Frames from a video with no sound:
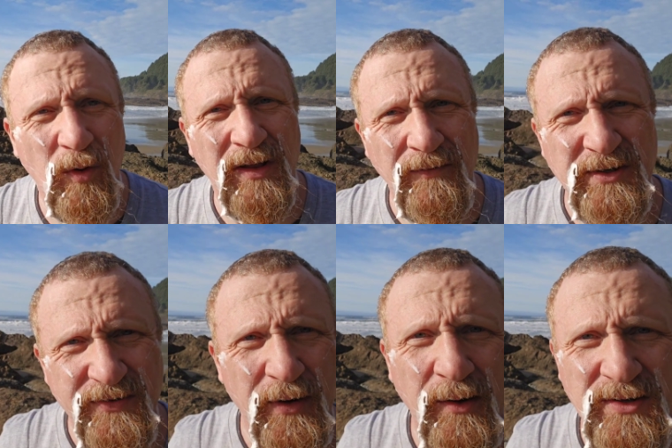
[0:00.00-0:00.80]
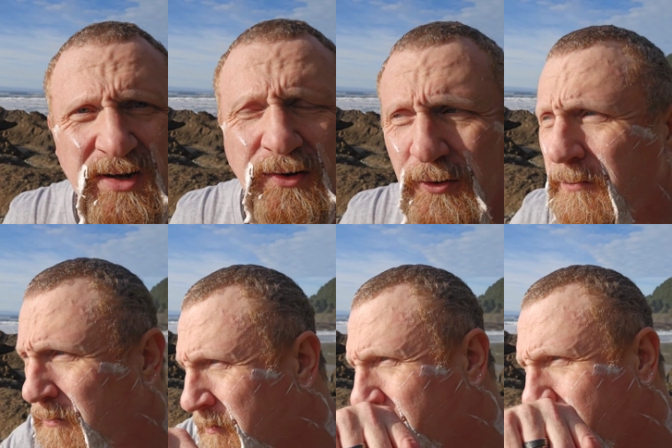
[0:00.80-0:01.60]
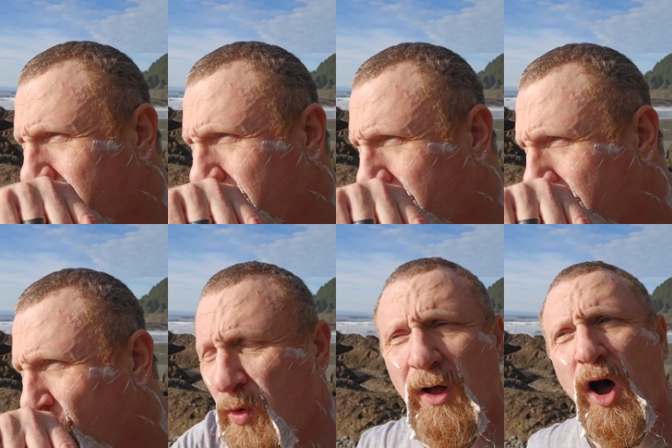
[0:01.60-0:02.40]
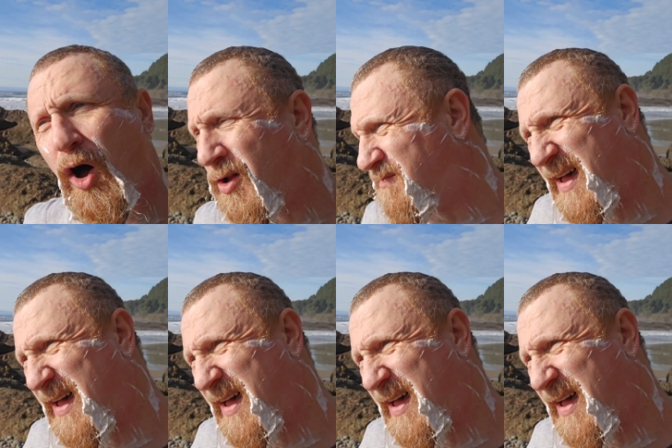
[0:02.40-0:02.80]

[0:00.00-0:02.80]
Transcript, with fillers: will love this fragrance on you. Will all?